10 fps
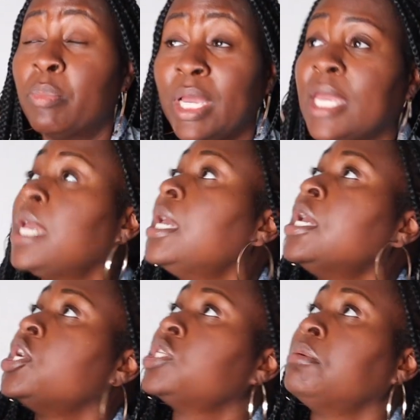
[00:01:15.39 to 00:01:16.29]
But
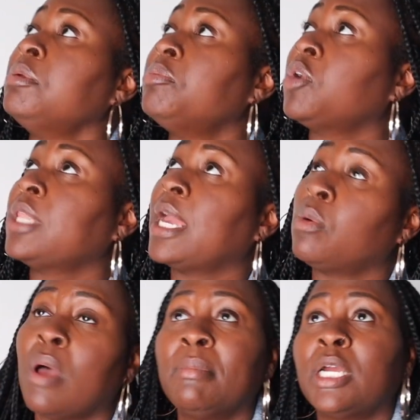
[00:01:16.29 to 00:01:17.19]
so many people are like,
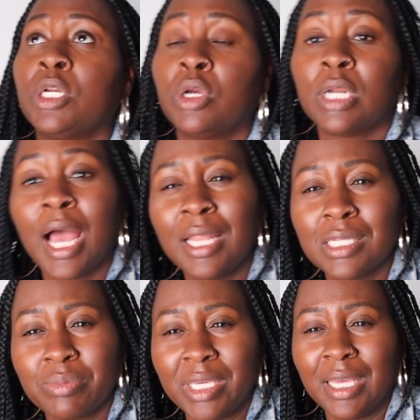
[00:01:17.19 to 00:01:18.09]
well, I'm not going to go to
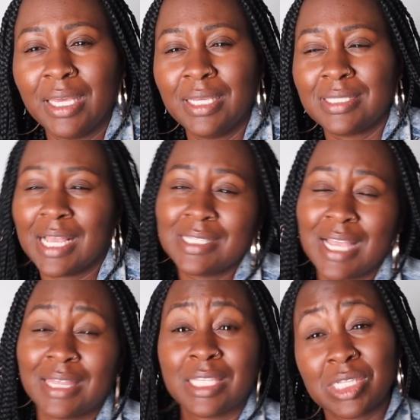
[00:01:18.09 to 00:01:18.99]
college because that's
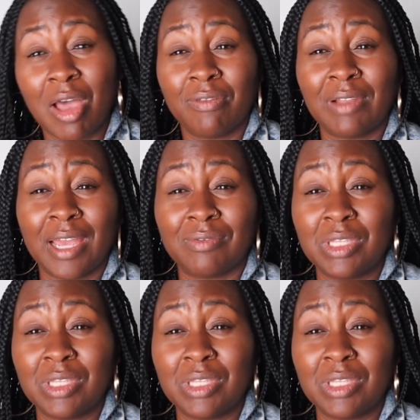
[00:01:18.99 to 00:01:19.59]
not the soft life.